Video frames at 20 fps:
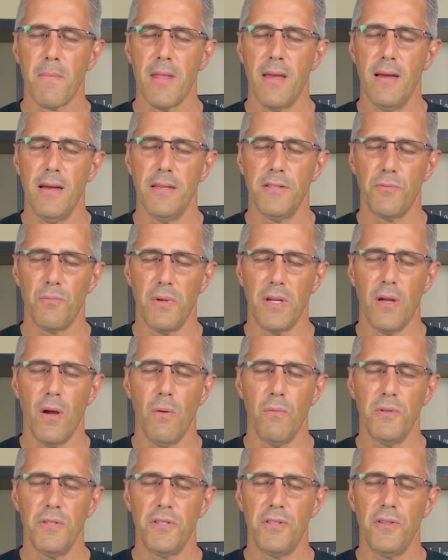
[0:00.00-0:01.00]
as we
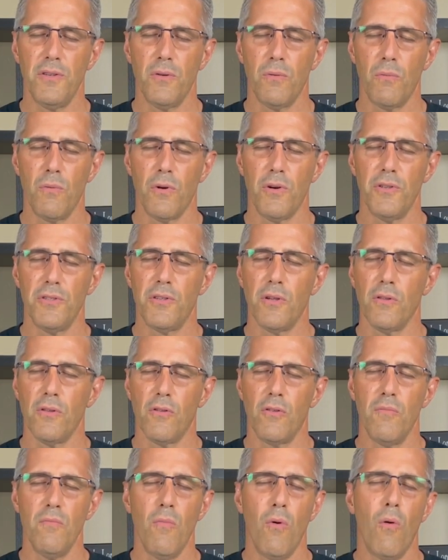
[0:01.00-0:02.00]
go into your word to
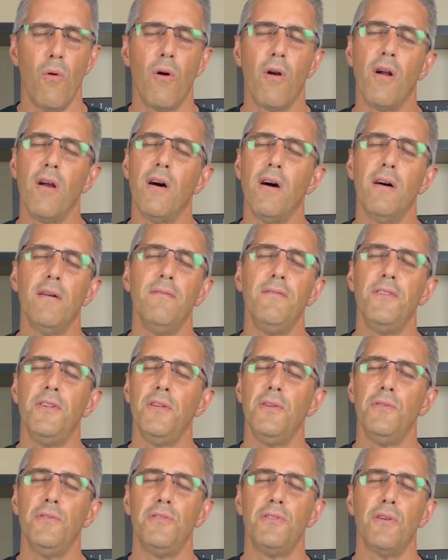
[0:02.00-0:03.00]
learn more of
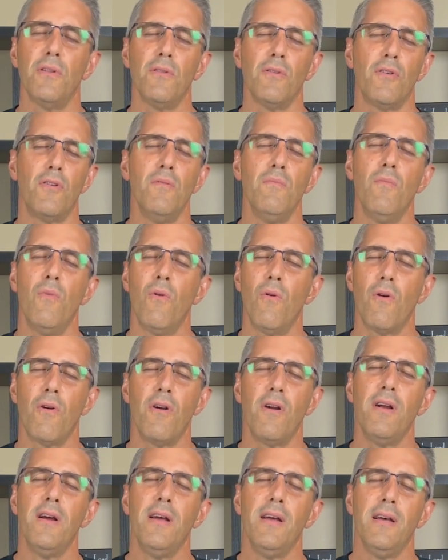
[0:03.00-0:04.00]
you to learn
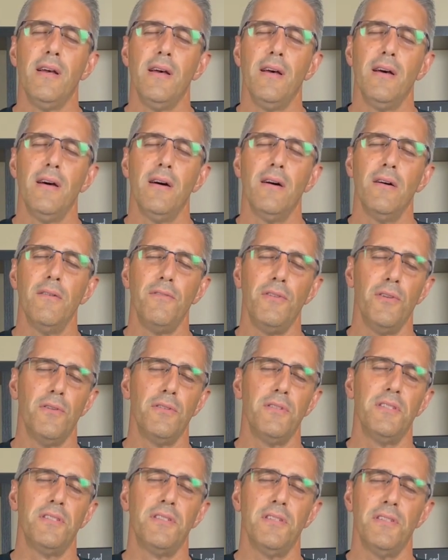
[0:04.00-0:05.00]
more of your
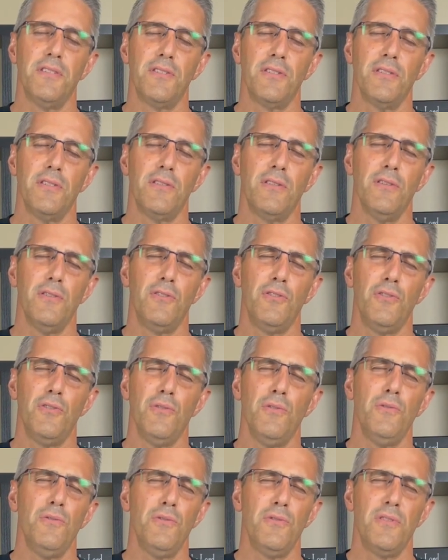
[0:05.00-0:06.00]
decision to
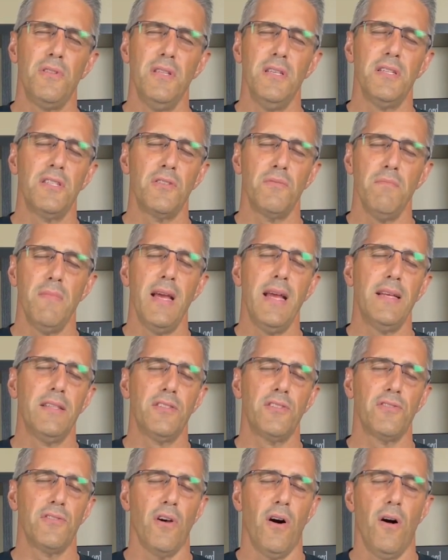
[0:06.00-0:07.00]
choose this man
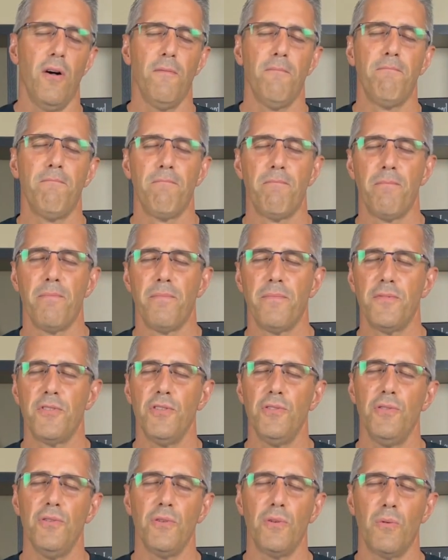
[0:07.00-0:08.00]
saul
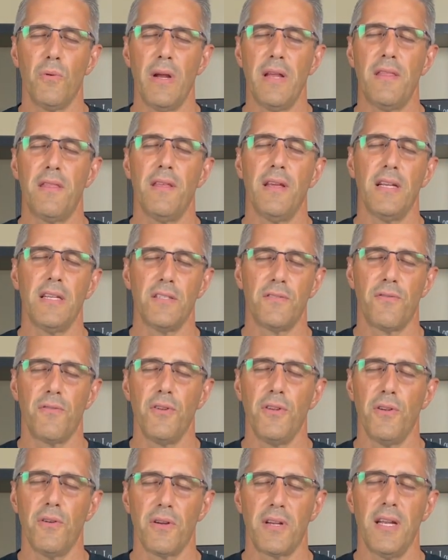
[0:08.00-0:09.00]
to do great things for
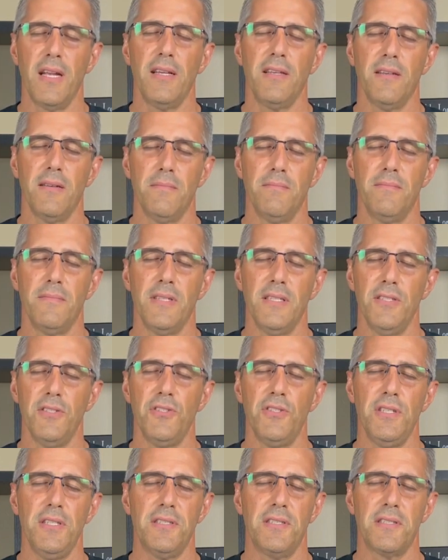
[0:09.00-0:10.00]
your kingdom in
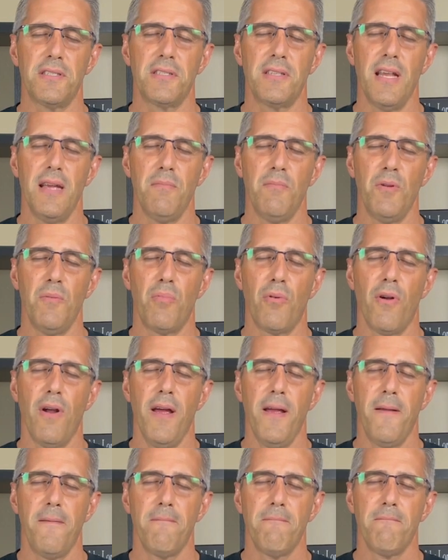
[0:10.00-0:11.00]
jesus name we pray
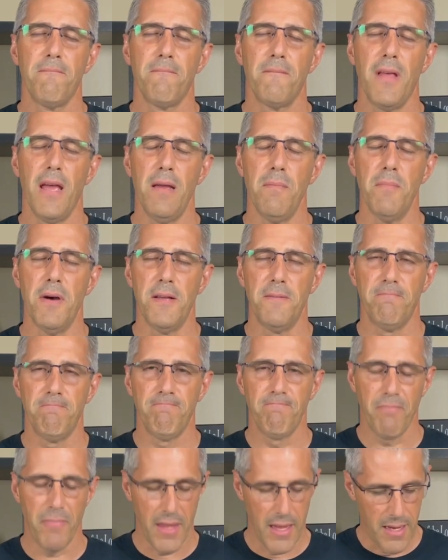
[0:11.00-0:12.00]
amen
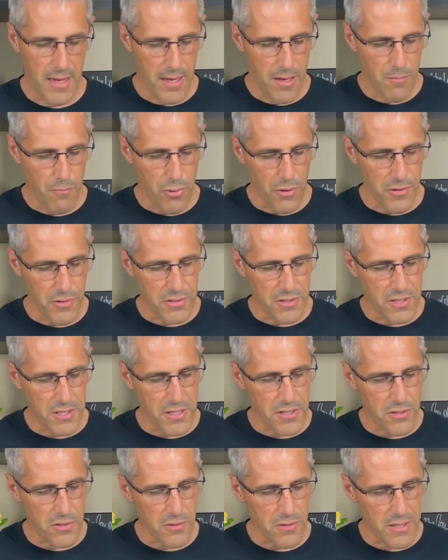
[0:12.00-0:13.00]
brothers and
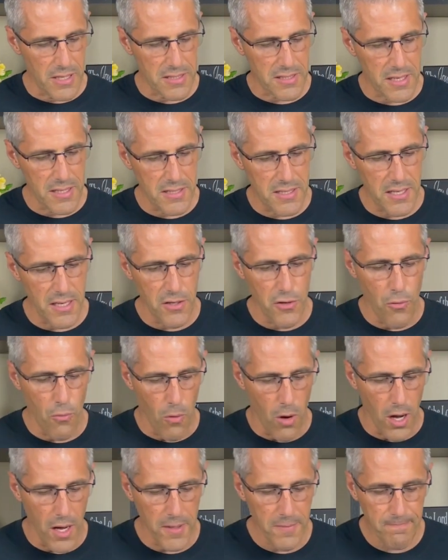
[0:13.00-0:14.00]
sisters let's
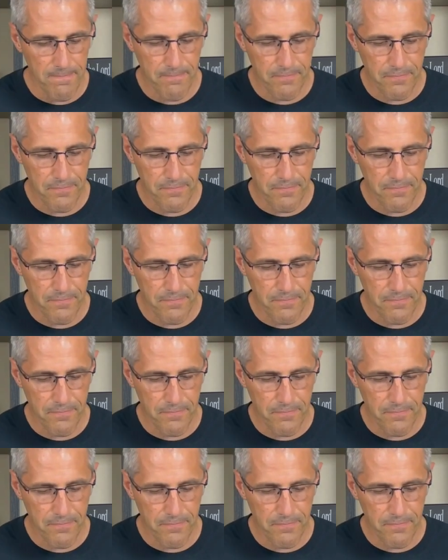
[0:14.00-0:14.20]
continue on